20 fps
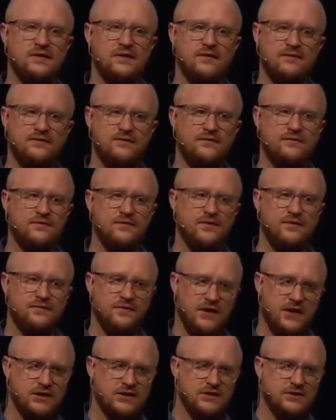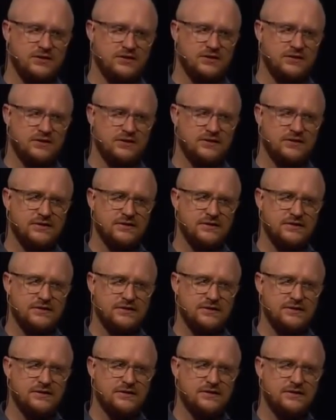of the flesh.
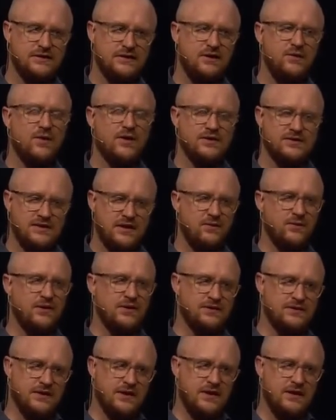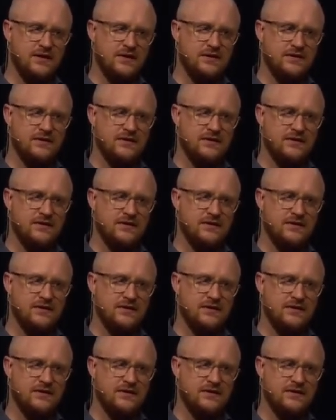You want to say what he's saying.